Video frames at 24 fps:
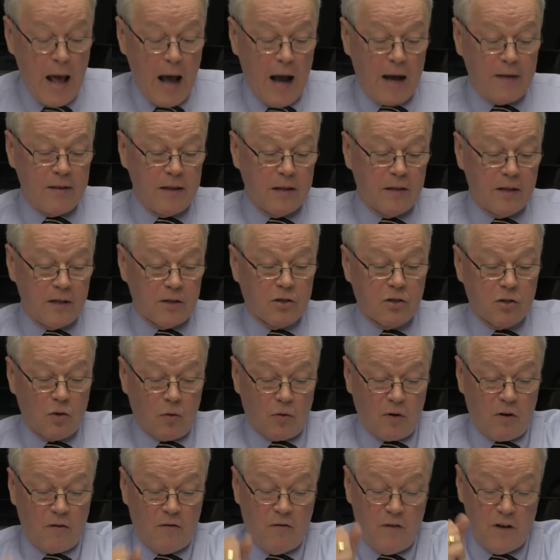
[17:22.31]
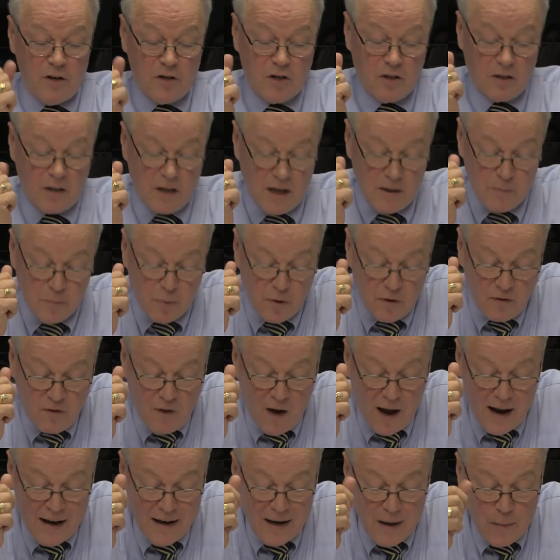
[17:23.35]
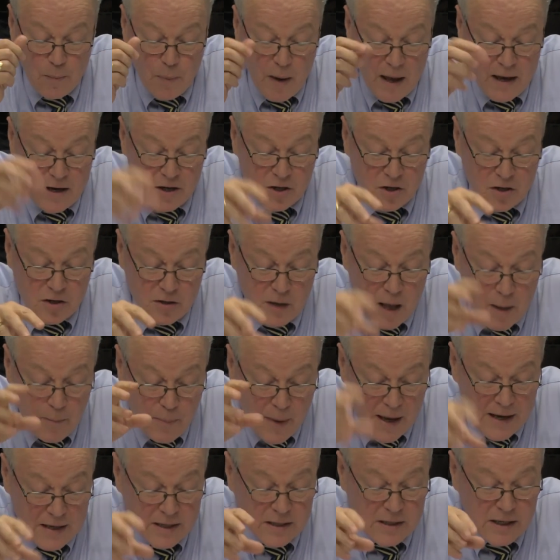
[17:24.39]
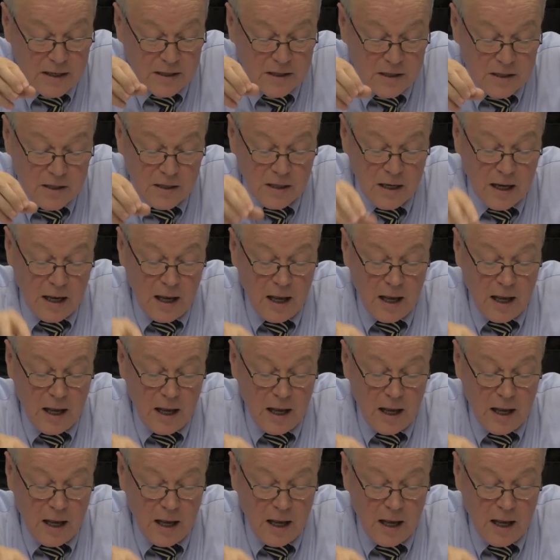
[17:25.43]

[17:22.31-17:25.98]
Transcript: I think this sort of vision can provide a basis